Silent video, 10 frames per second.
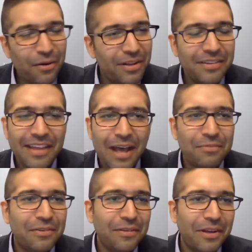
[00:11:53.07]
Oh, it is
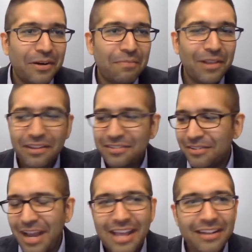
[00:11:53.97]
absolutely our
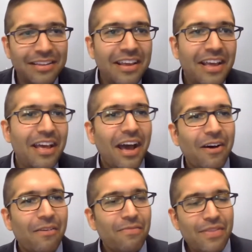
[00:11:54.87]
pleasure. And
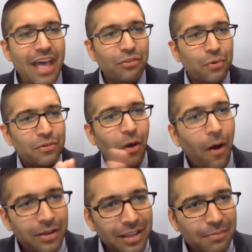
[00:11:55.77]
uh, as we're
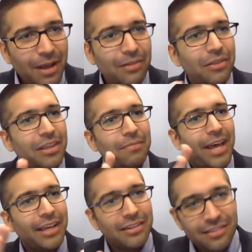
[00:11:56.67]
talking about looking
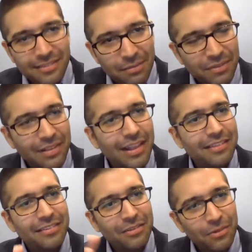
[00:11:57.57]
back on just some of the
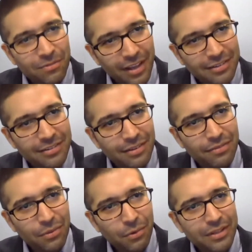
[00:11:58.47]
lessons and reflections
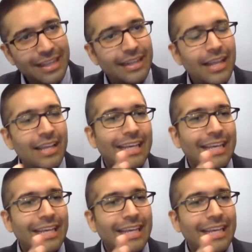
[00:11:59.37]
of the work that